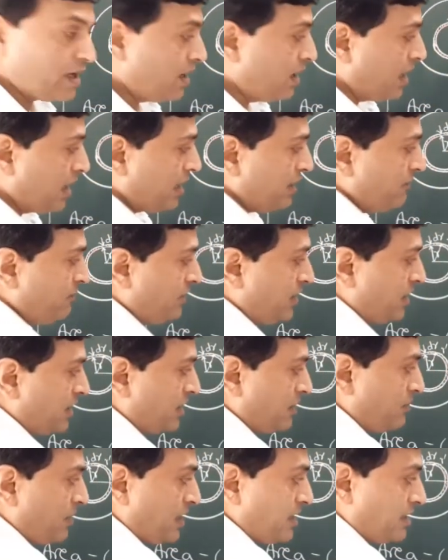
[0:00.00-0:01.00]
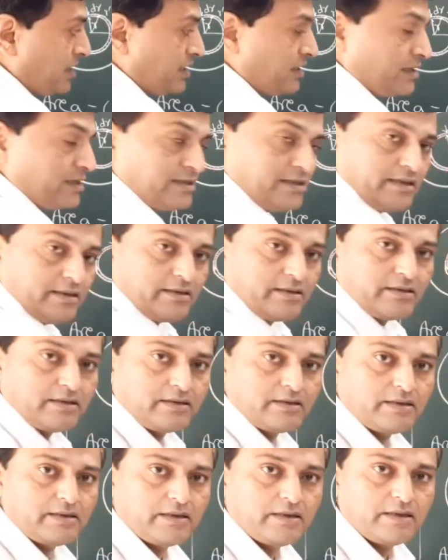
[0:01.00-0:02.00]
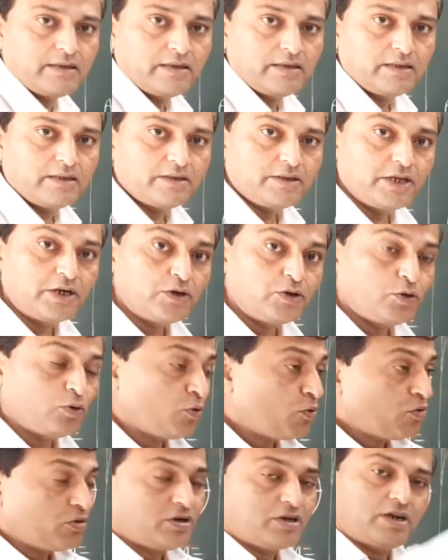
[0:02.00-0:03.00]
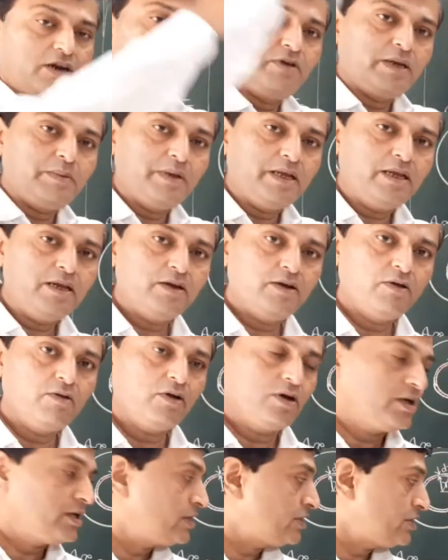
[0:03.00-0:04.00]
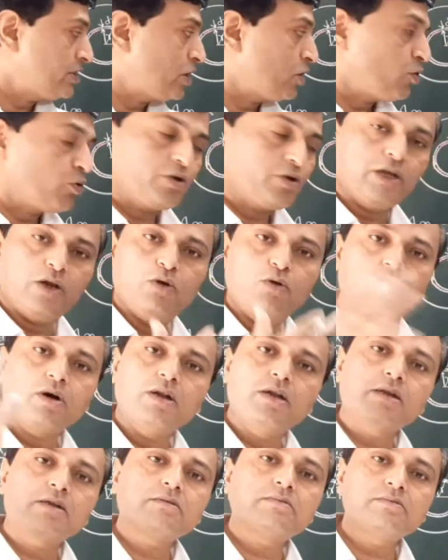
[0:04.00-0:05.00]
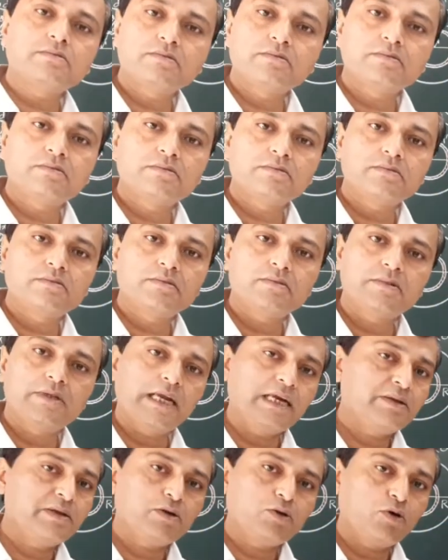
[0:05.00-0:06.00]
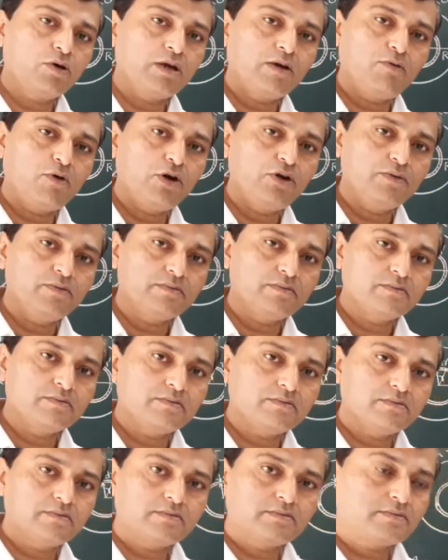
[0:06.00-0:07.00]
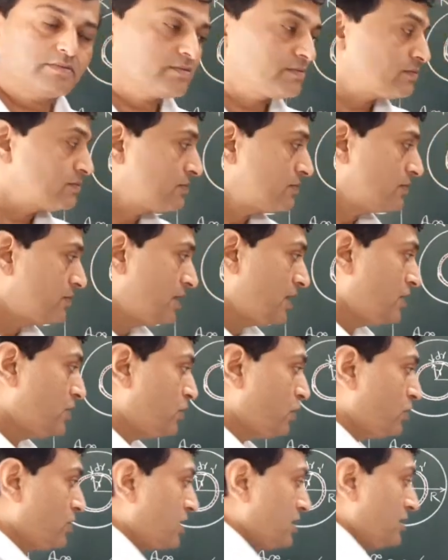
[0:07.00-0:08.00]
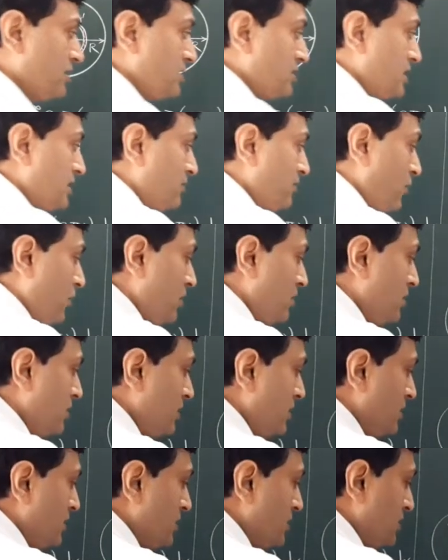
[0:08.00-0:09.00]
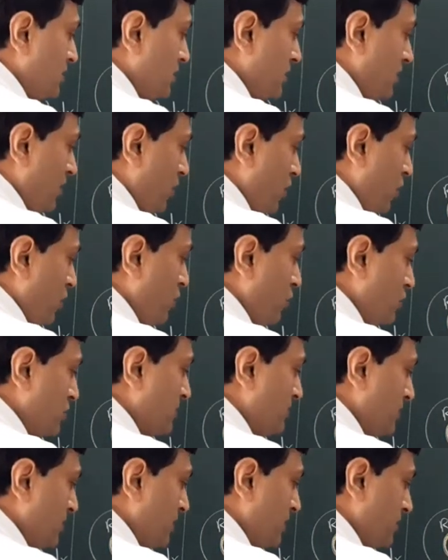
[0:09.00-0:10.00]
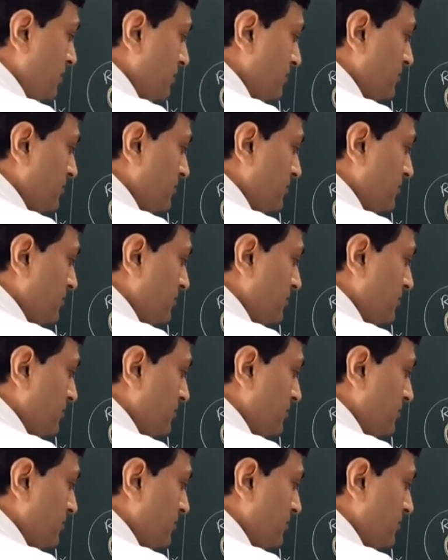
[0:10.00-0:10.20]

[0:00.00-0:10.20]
Again fill it up by decreasing. Then total will be yellow color. That is total volume. Then total, this is for hollow sphere.